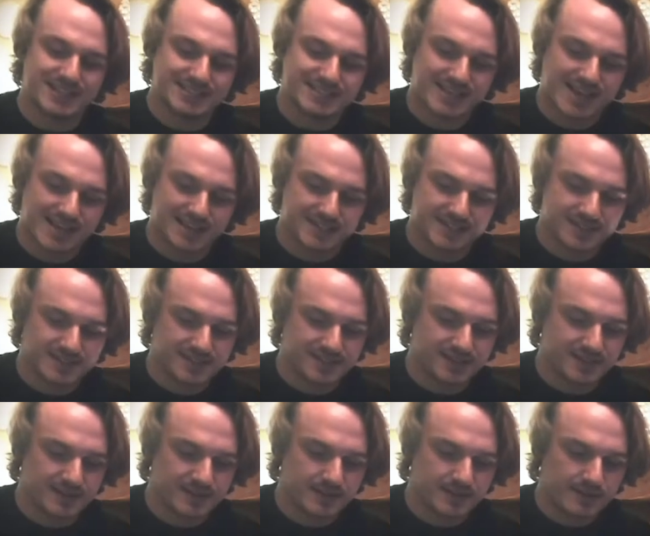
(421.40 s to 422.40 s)
said.
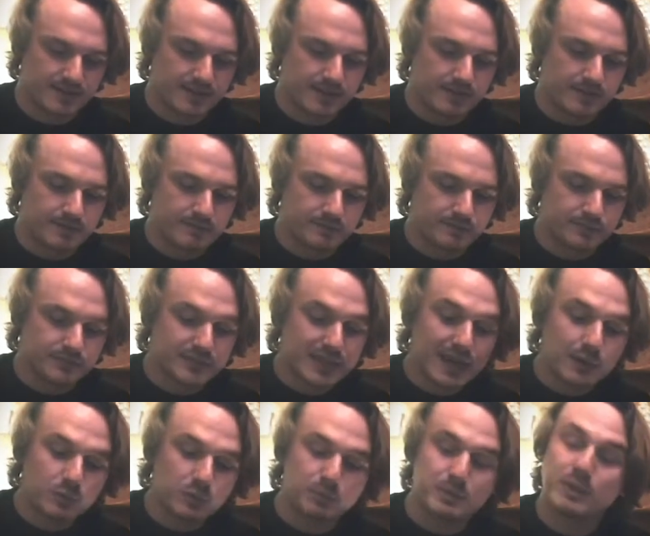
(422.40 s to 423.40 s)
"That
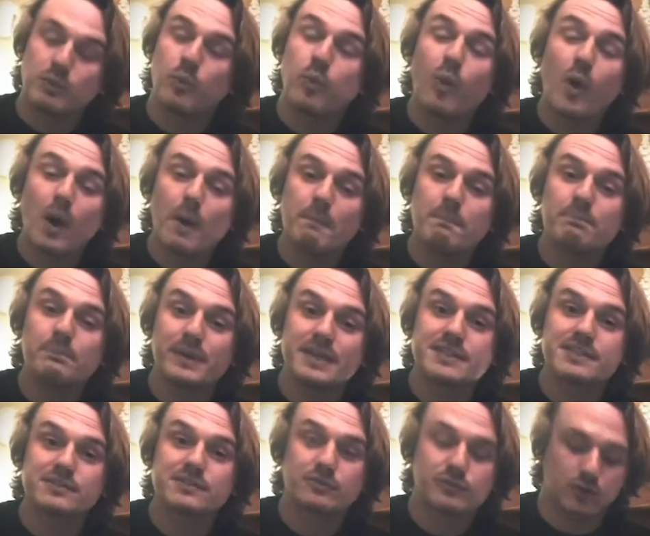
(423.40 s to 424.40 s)
will be 1
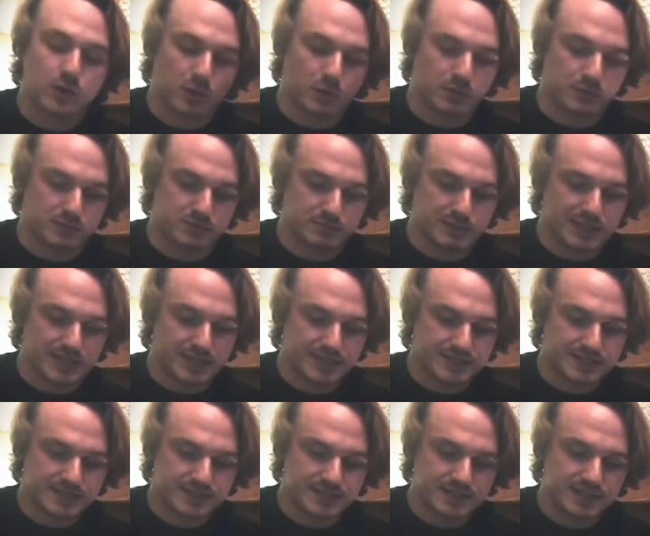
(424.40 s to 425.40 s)
piece of gold,
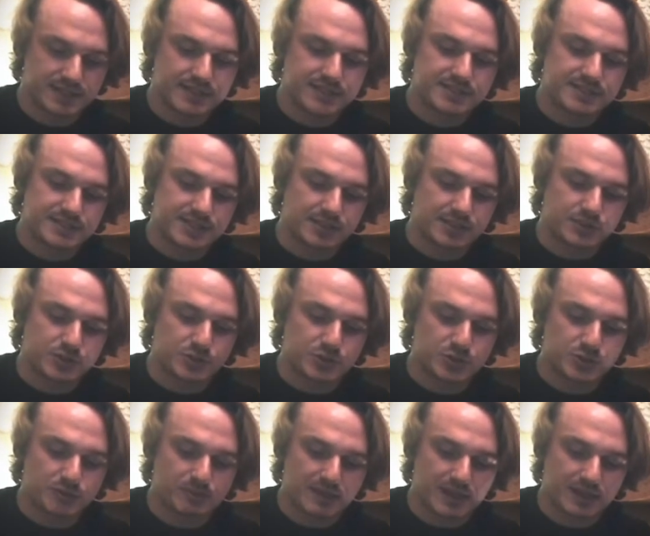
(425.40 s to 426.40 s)
please," said the
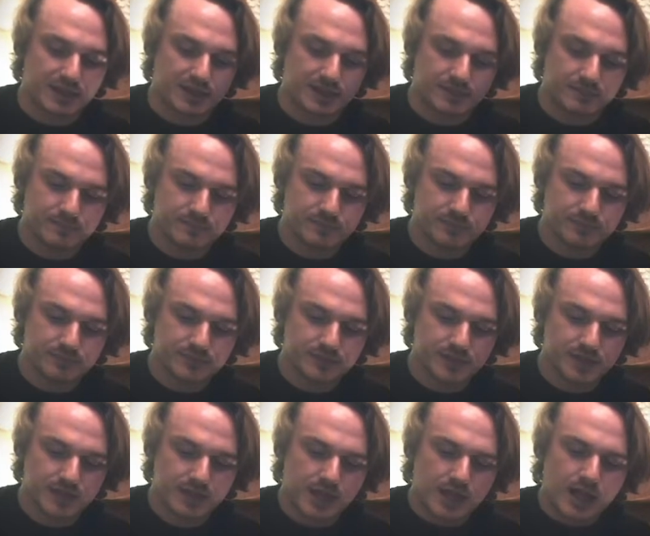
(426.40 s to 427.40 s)
shoemaker.
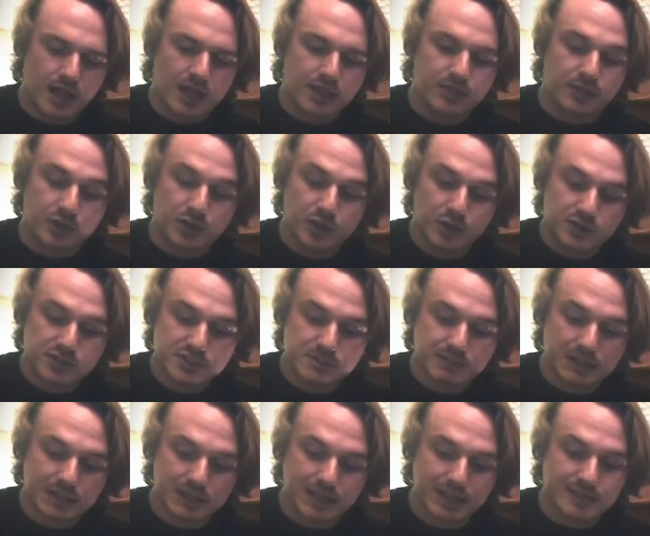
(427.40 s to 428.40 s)
The
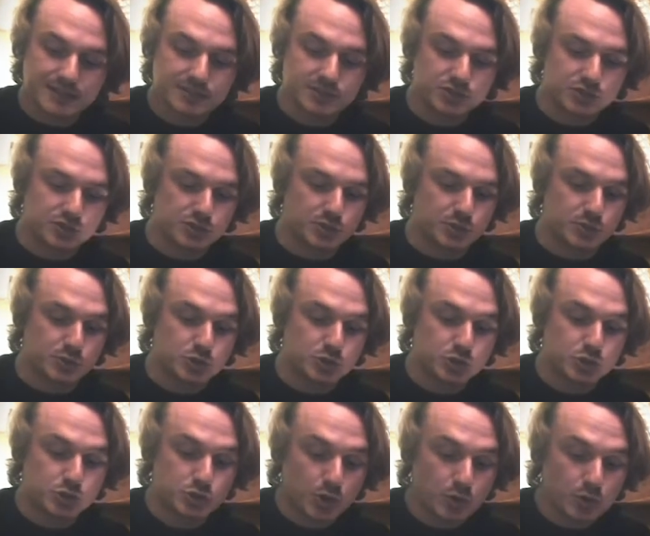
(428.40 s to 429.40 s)
customer liked the shoes
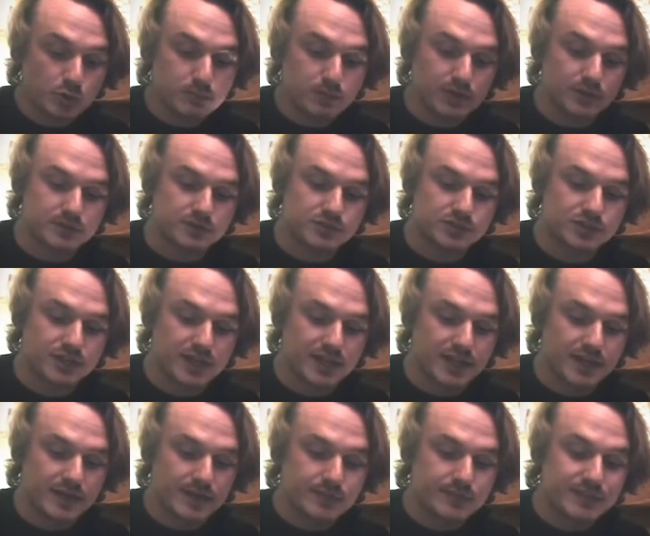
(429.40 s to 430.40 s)
so much,
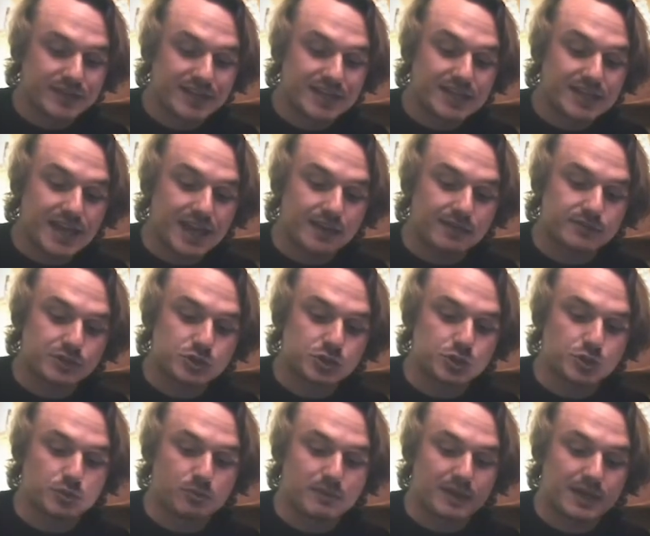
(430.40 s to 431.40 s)
he gave the
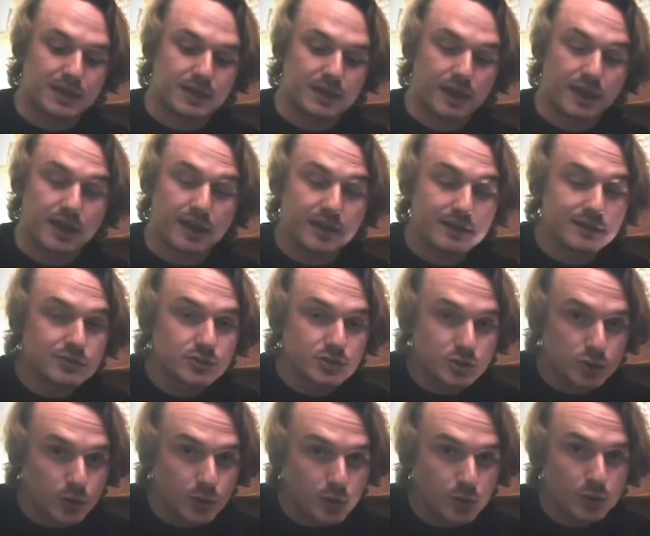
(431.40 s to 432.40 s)
shoemaker
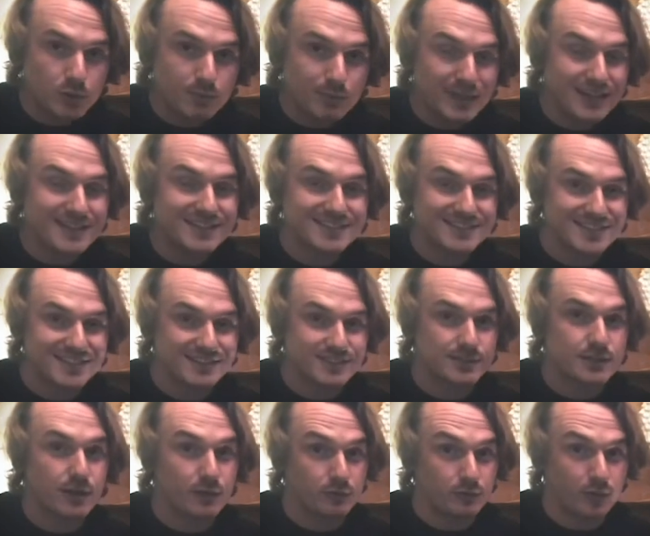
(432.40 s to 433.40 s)
2 pieces of